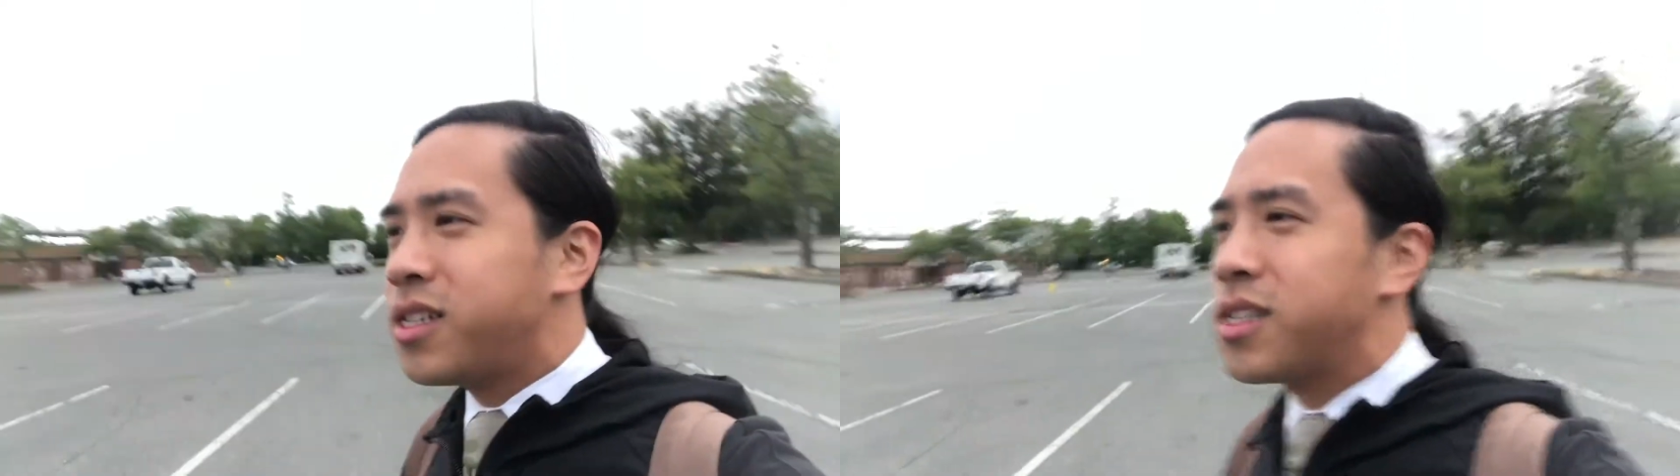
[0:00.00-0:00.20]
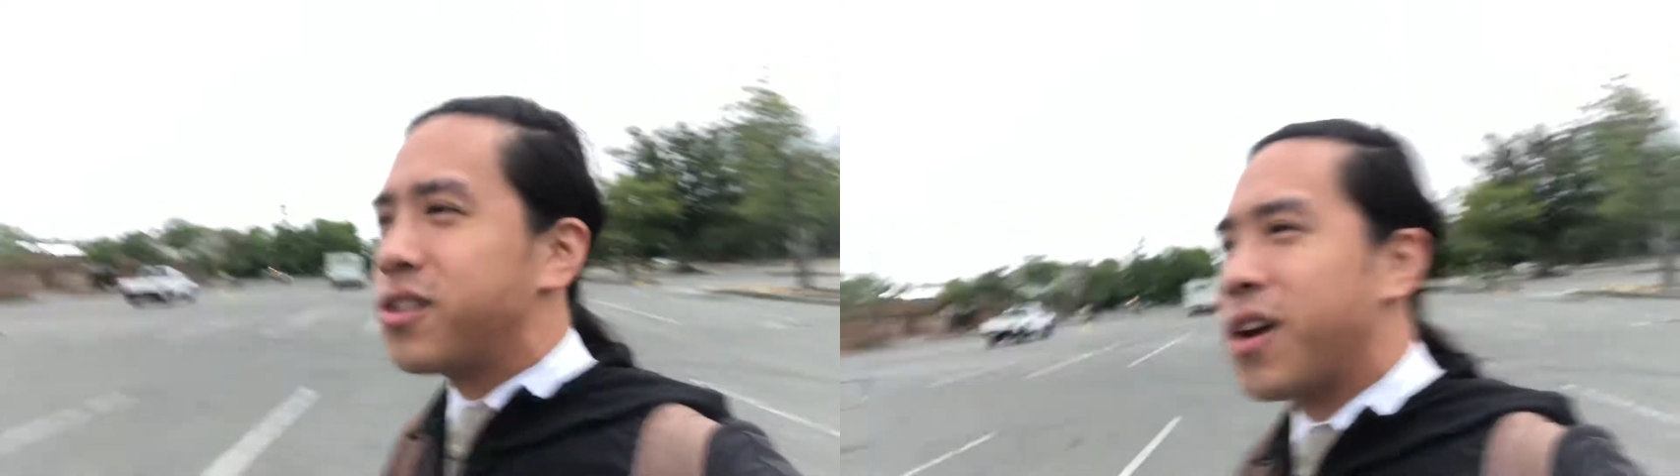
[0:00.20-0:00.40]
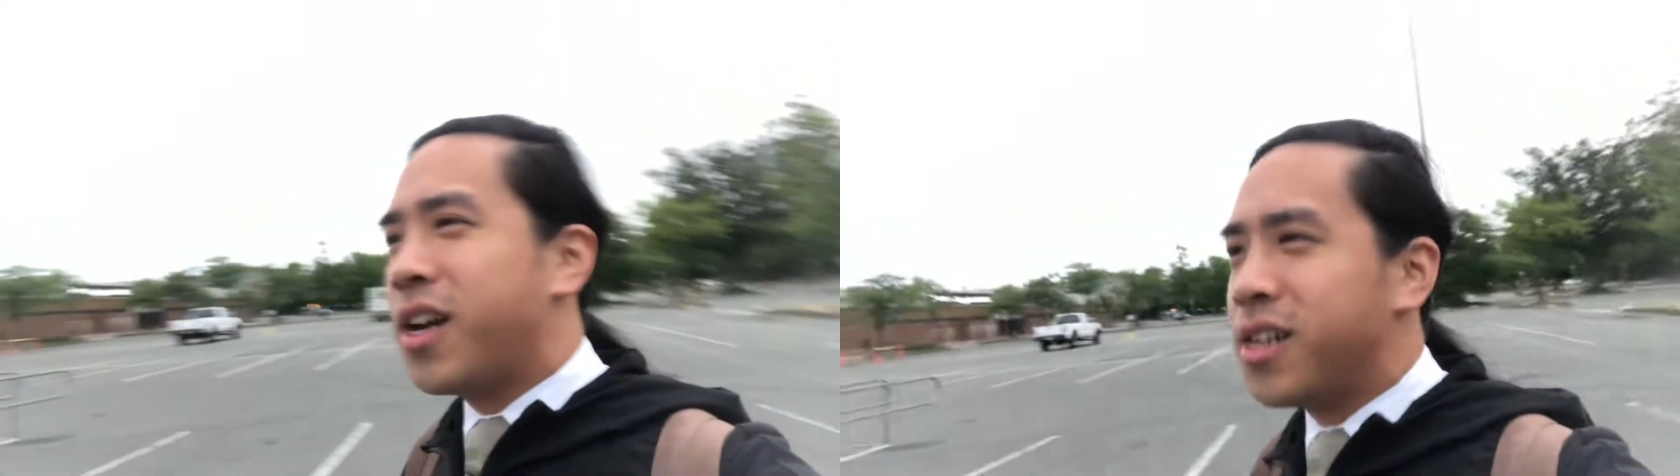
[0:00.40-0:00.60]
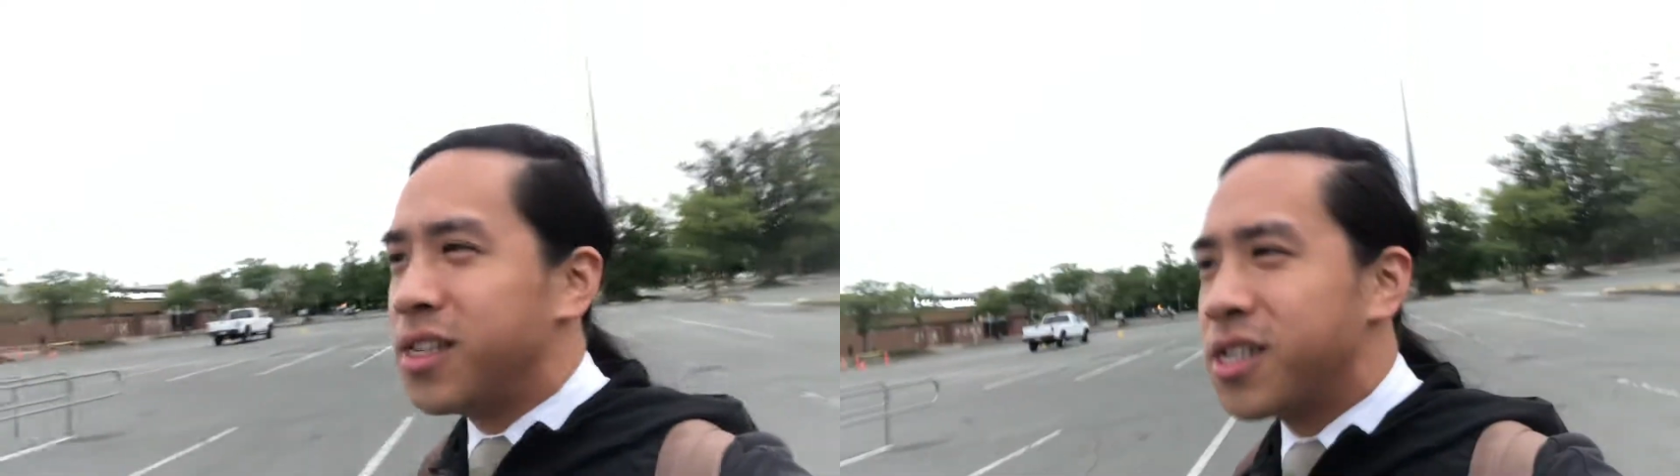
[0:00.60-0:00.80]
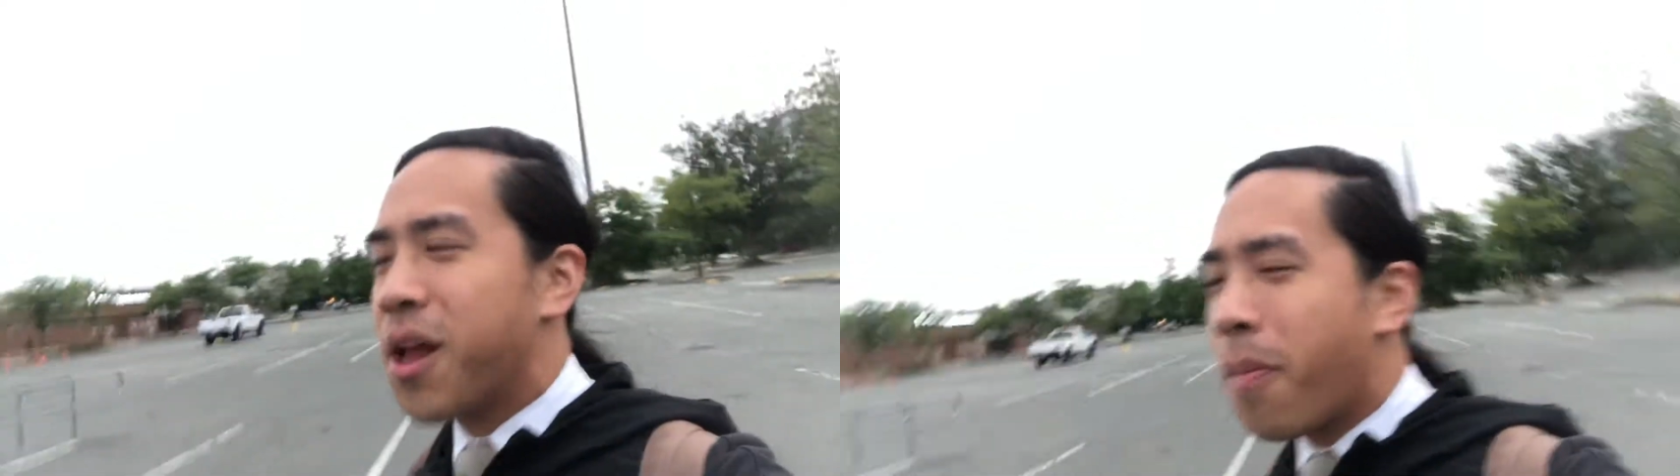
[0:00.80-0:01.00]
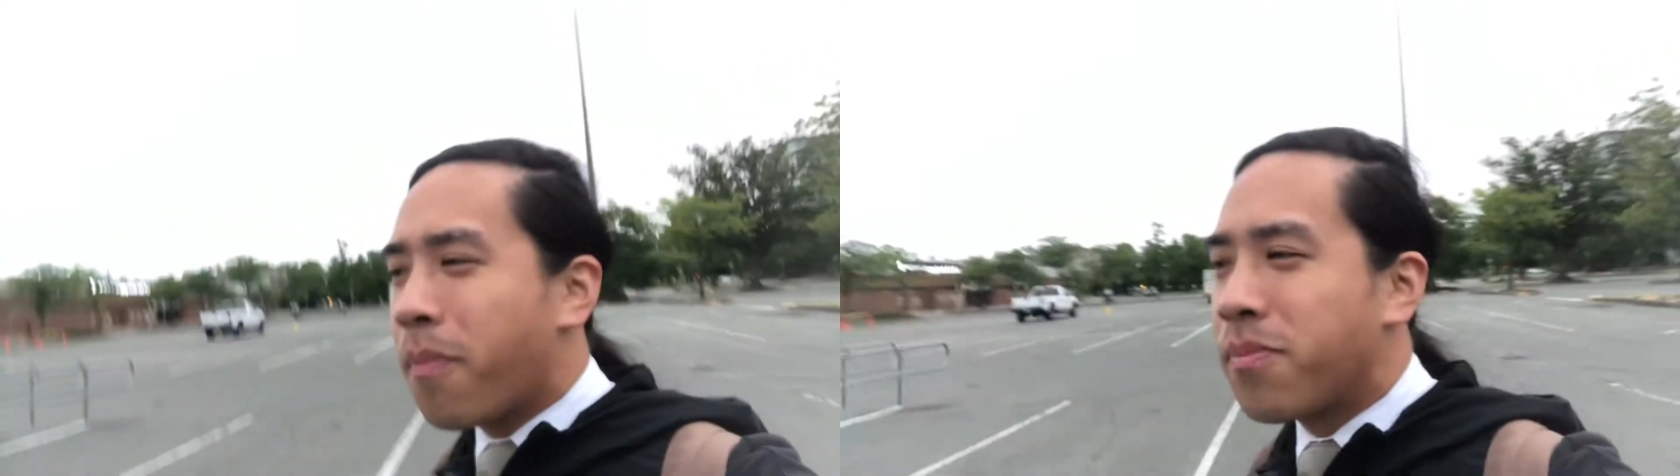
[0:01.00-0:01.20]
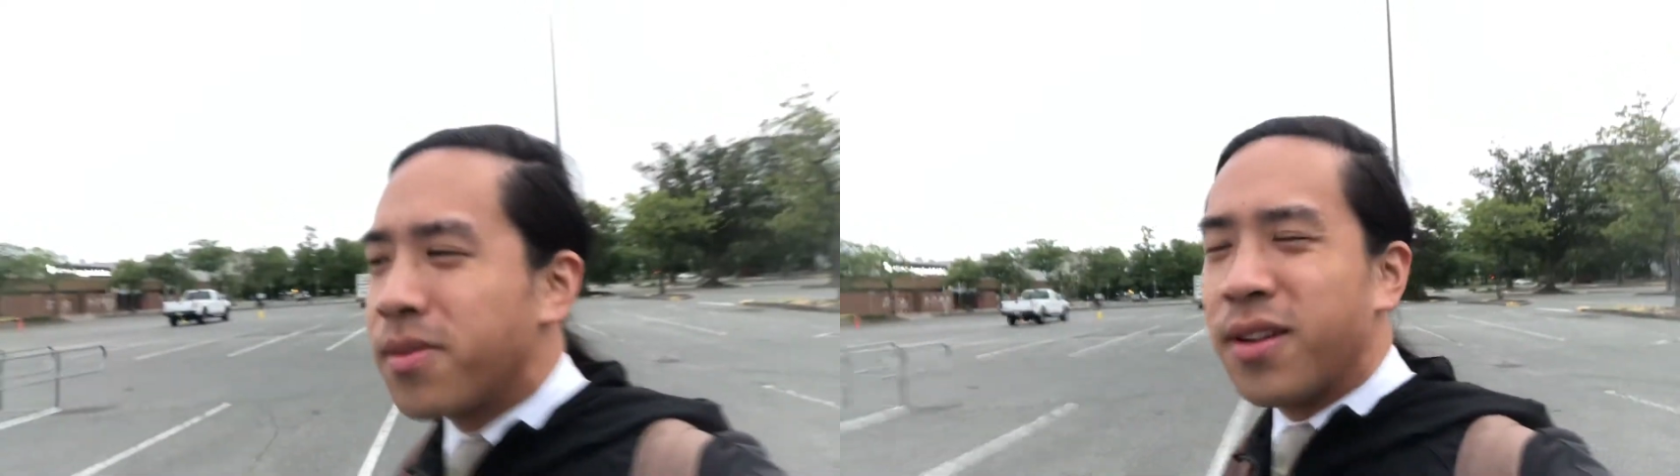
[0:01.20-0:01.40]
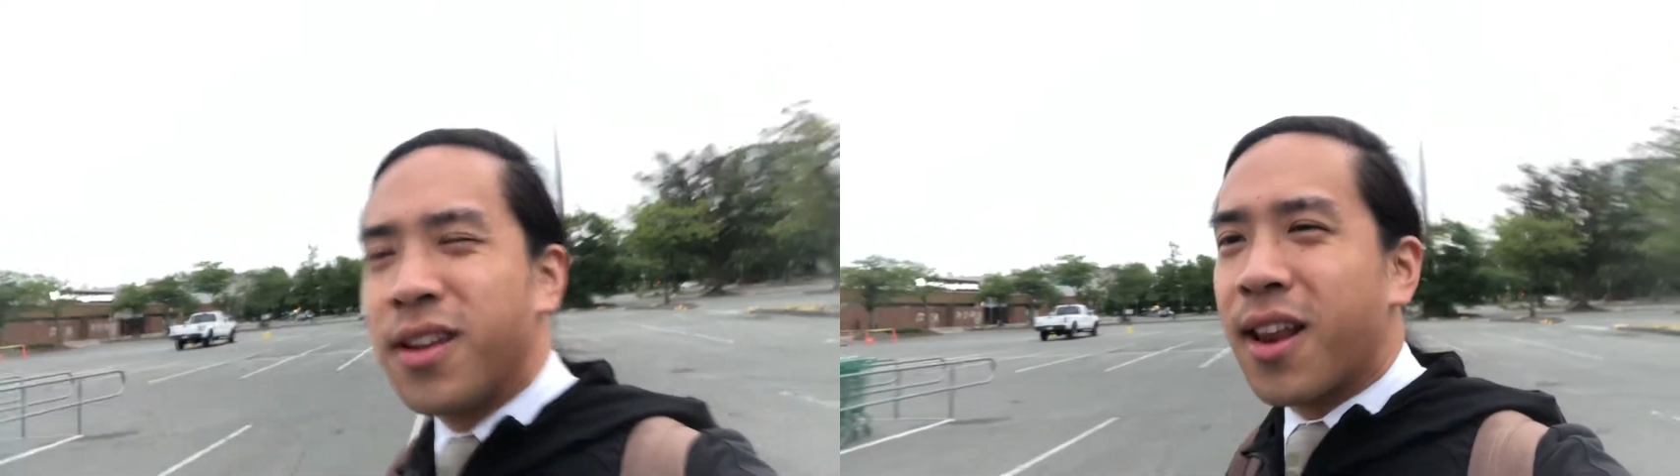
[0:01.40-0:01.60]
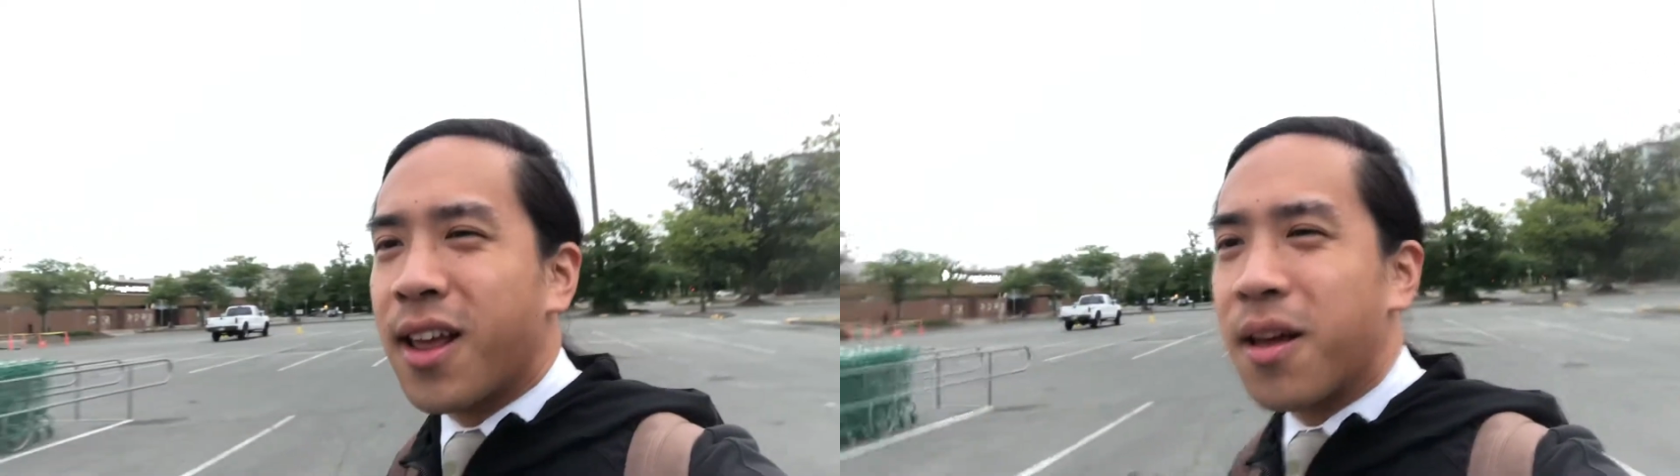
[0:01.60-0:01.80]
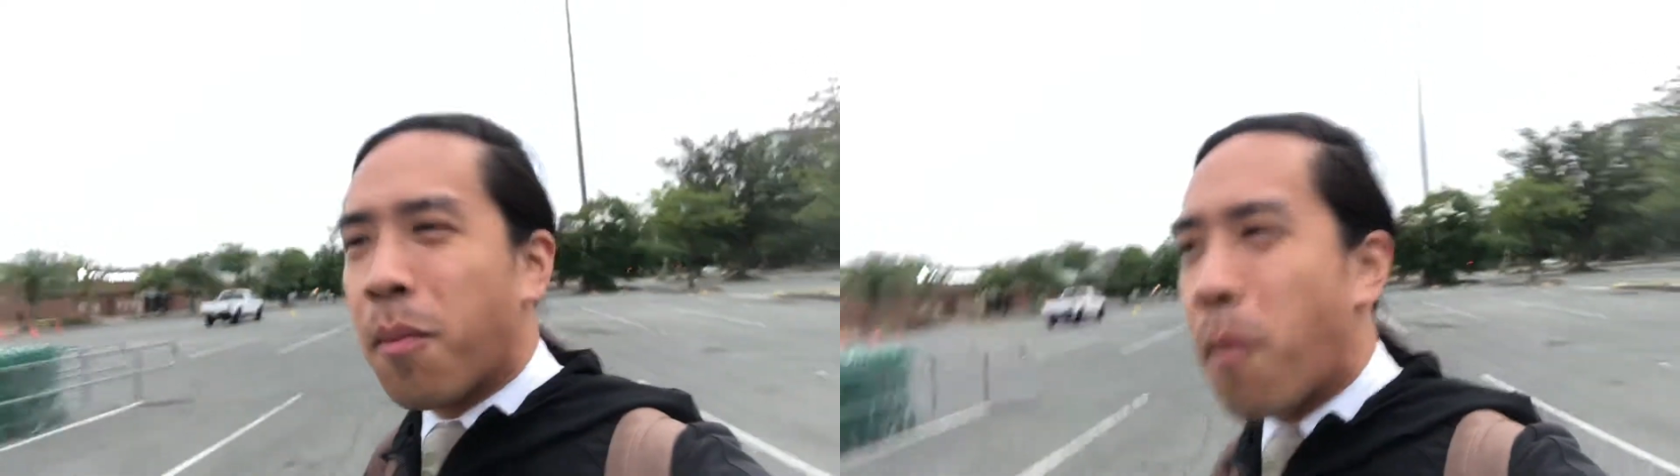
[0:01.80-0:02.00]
just strange, don't you think?